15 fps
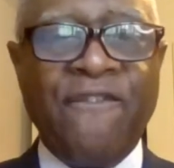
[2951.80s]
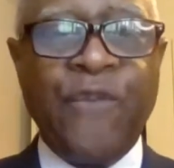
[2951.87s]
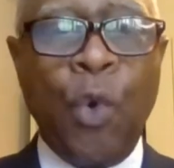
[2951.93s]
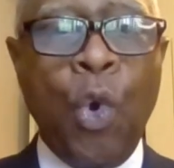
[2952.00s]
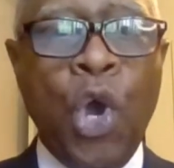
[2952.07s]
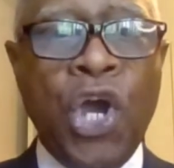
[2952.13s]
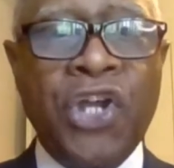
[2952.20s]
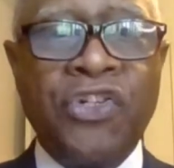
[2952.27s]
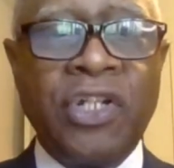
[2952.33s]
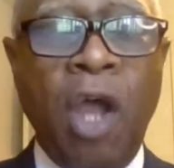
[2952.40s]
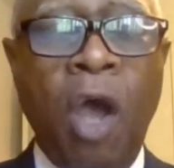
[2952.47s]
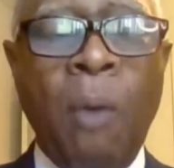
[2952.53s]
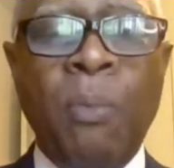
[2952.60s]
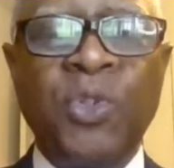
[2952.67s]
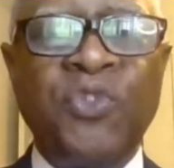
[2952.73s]

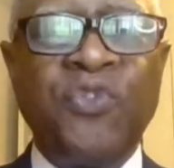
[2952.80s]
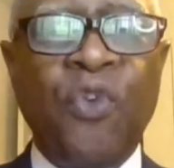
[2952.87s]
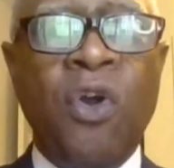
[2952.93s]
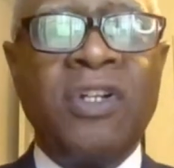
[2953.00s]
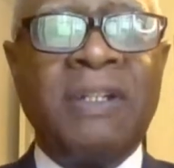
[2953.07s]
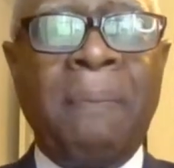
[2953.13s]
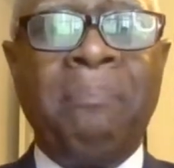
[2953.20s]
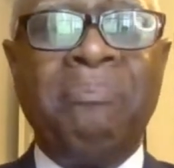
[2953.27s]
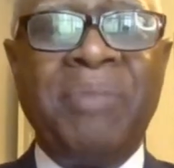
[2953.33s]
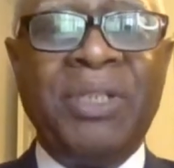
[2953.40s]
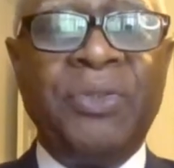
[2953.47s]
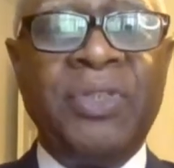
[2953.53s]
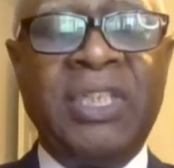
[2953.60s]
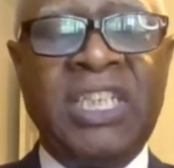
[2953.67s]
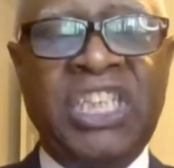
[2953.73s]
400, almost 400
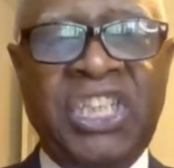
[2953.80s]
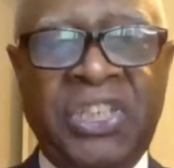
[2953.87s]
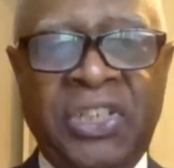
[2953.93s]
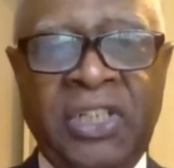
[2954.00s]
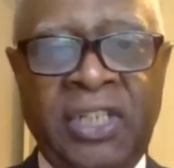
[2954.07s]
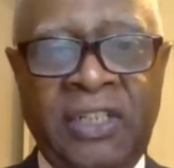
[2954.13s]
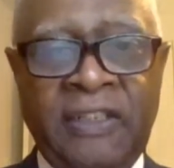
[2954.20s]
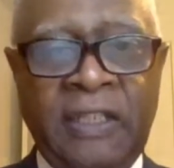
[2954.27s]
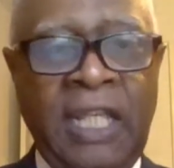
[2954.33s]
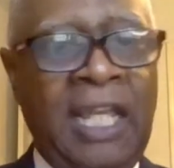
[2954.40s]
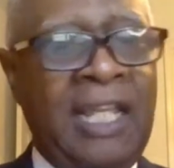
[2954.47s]
billion tons.